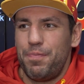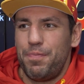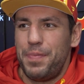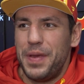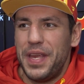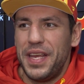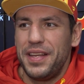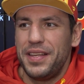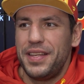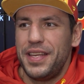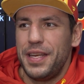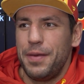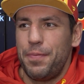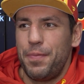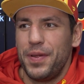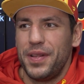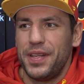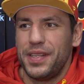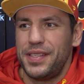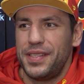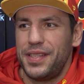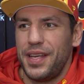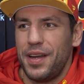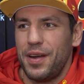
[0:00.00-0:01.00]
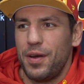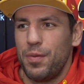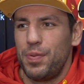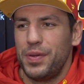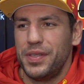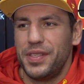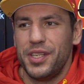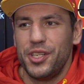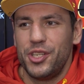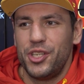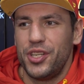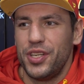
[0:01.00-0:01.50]
being deep in the center
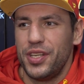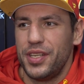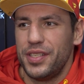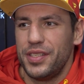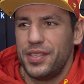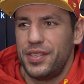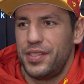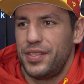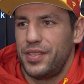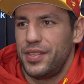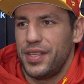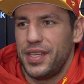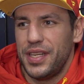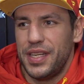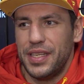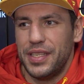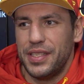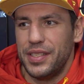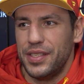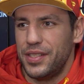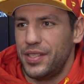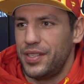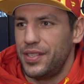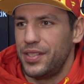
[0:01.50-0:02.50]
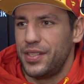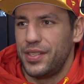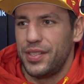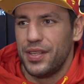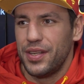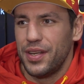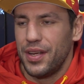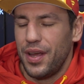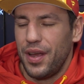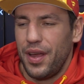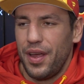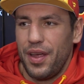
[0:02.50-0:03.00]
position is is
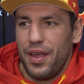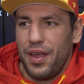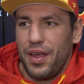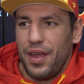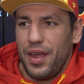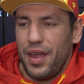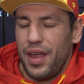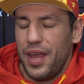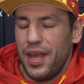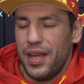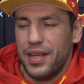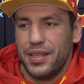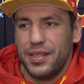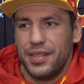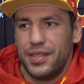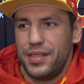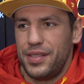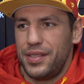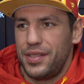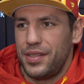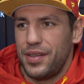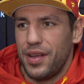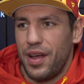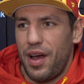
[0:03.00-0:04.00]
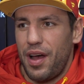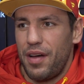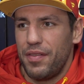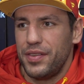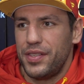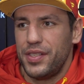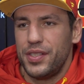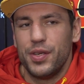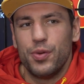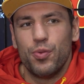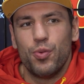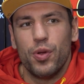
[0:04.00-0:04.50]
is
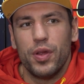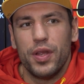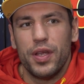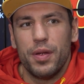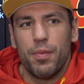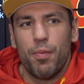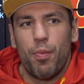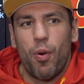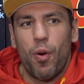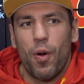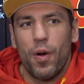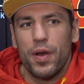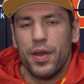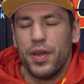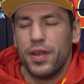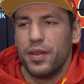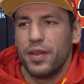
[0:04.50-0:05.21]
obviously really important.